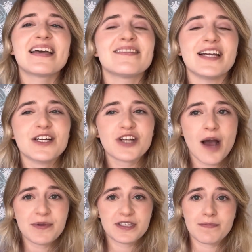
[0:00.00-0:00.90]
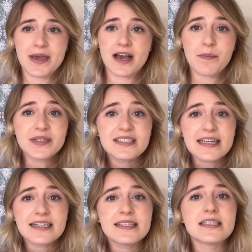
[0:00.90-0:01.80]
Their job is to make up a
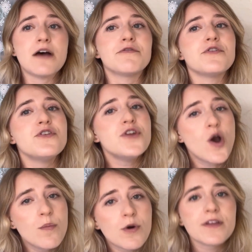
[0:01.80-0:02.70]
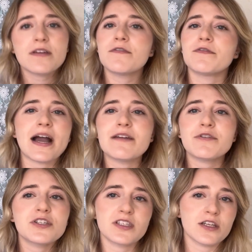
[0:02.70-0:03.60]
sentence of no more than 5
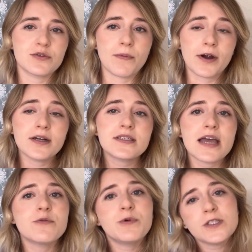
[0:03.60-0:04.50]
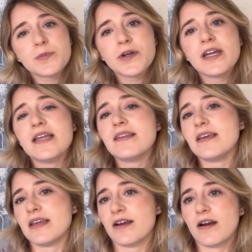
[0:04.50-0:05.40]
or 6 words and whisper it in
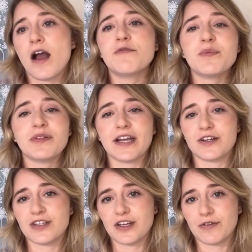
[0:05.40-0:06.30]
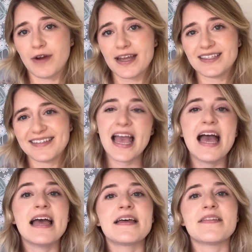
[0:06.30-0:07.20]
the ear of the player to their right.
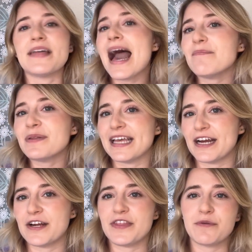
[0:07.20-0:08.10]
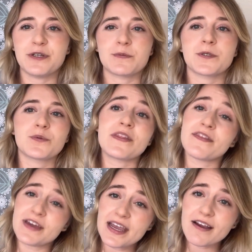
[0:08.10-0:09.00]
That player then whispers
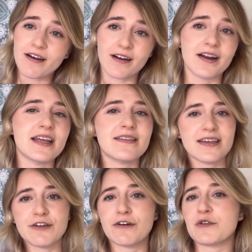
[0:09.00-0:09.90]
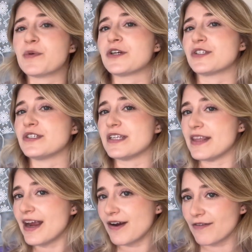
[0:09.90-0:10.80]
what they heard in the ear of the person to
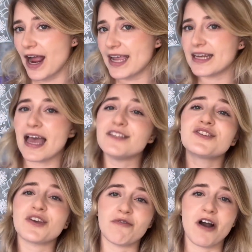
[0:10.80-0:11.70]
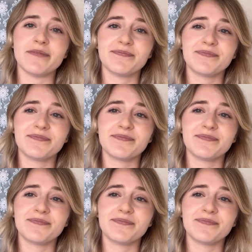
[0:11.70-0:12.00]
their right, and so on.